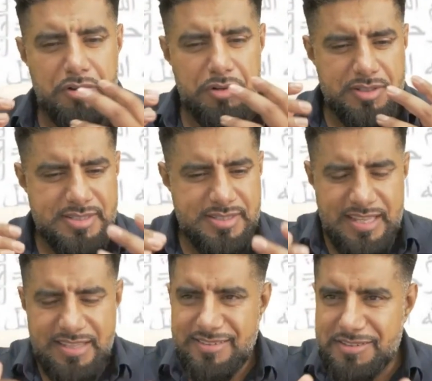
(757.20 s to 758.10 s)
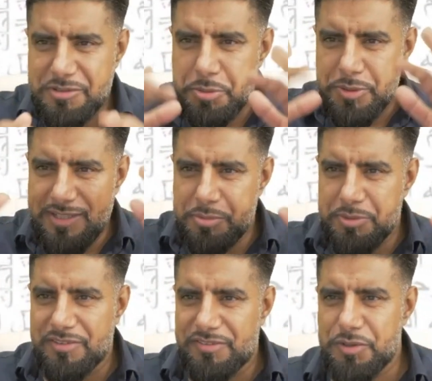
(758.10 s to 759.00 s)
sends a tweet
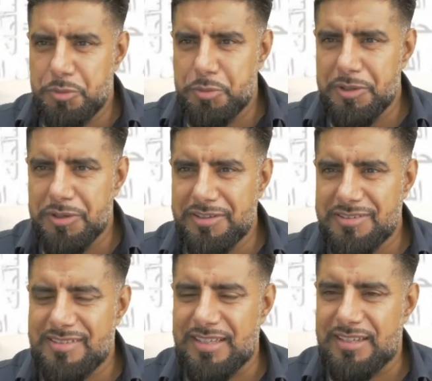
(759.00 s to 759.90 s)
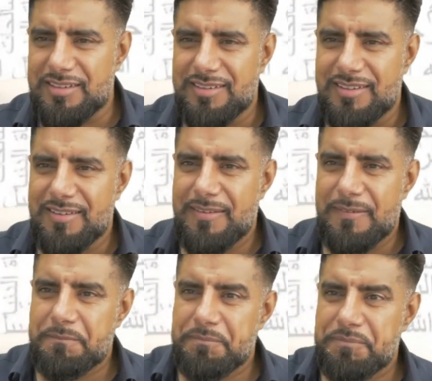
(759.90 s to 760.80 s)
with a few words and
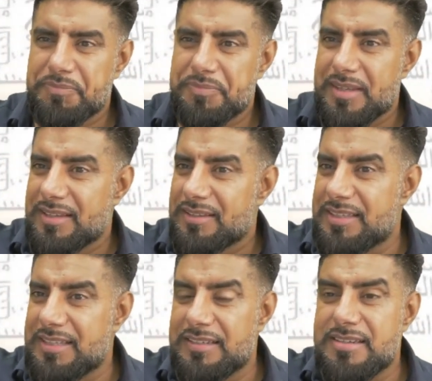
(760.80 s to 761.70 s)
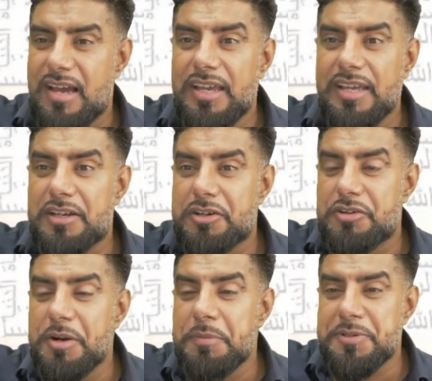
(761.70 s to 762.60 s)
the entire
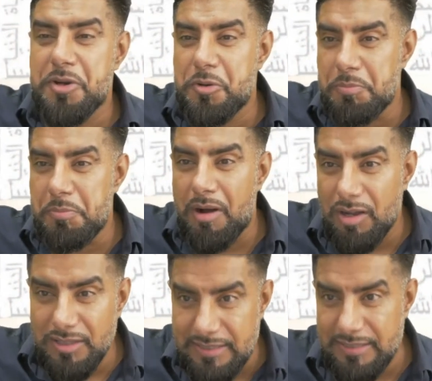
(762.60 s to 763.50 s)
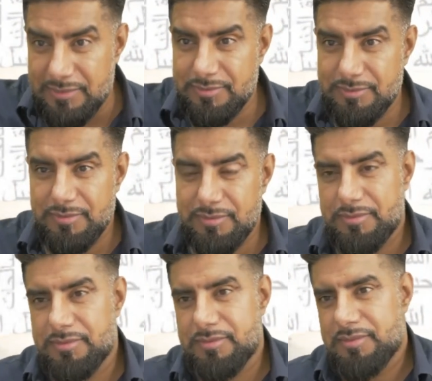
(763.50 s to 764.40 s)
crypto market
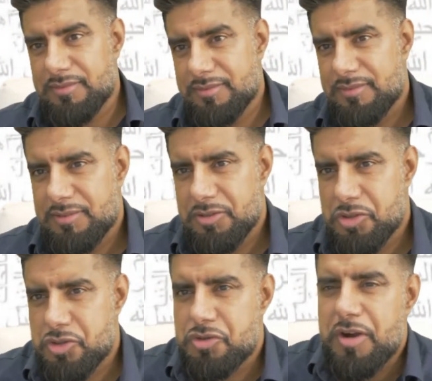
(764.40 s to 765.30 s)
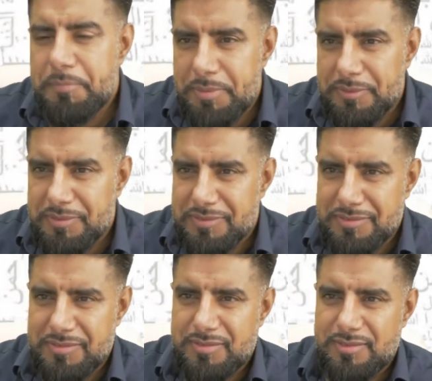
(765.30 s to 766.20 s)

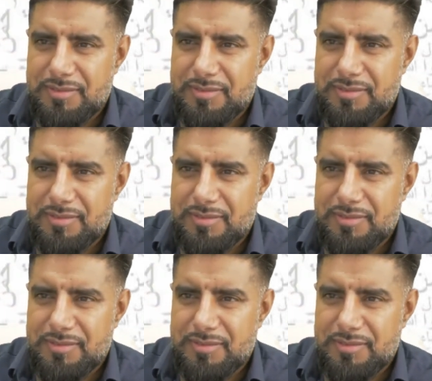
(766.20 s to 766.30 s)
trembles.